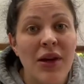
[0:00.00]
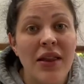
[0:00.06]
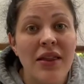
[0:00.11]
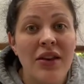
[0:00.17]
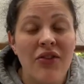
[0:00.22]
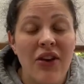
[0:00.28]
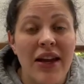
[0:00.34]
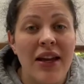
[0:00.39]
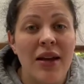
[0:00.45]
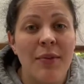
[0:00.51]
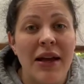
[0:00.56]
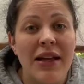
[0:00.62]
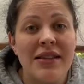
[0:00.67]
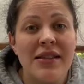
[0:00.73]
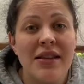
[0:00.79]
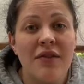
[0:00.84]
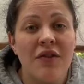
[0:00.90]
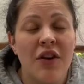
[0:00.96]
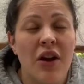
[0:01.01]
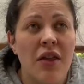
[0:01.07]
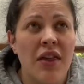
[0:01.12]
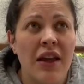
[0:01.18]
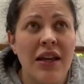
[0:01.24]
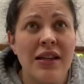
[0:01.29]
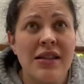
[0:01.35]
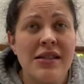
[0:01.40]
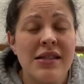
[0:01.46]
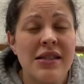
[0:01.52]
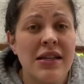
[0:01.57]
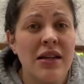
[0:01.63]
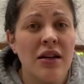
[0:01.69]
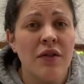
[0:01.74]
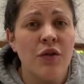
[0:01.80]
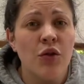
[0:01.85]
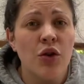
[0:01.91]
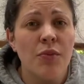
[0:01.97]
They recommend it for, I think it's 3 or
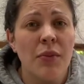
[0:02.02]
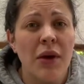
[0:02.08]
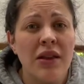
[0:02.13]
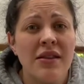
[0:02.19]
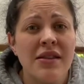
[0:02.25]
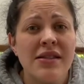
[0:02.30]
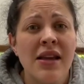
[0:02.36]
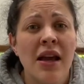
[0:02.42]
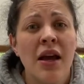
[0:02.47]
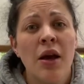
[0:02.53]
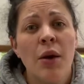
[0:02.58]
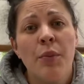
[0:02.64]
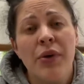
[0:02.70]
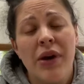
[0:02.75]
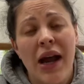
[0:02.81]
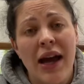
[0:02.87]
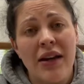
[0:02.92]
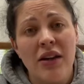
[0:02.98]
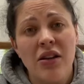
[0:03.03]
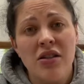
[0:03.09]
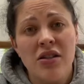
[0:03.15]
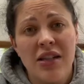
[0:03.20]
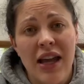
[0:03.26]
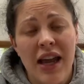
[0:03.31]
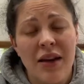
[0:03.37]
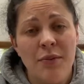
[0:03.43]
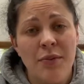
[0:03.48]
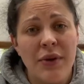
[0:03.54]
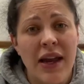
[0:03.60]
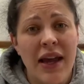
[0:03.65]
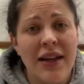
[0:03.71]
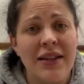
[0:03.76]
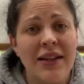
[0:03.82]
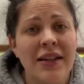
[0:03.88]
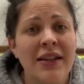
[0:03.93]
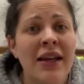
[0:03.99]
4 months prior to getting
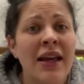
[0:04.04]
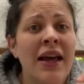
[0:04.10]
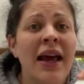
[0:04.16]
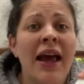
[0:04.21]
pregnant.